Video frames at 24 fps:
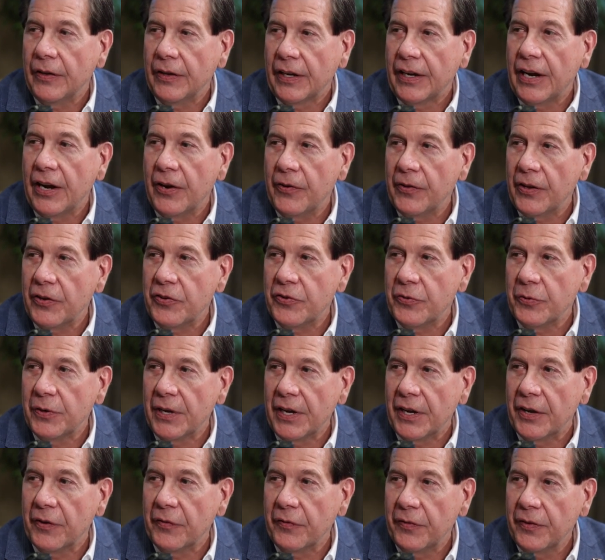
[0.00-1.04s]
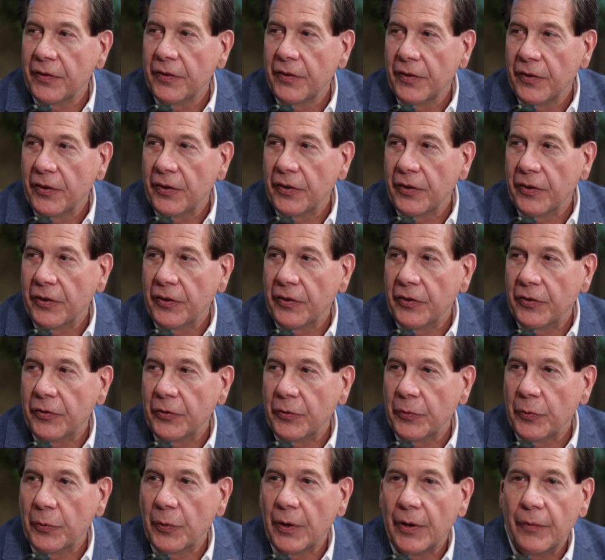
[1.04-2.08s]
and the care that you give
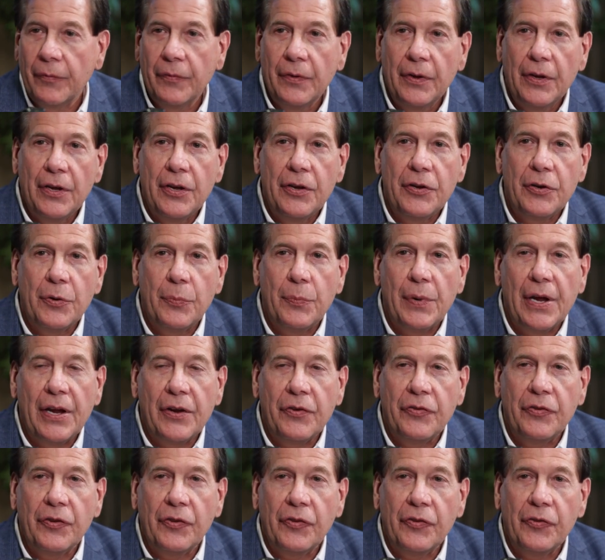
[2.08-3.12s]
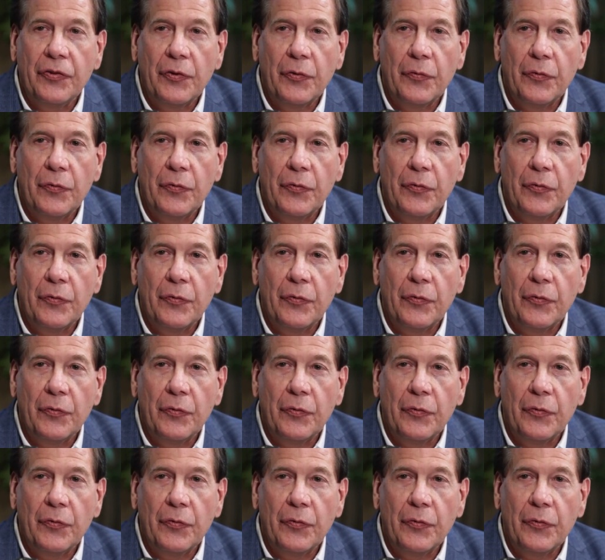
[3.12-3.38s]
to your patients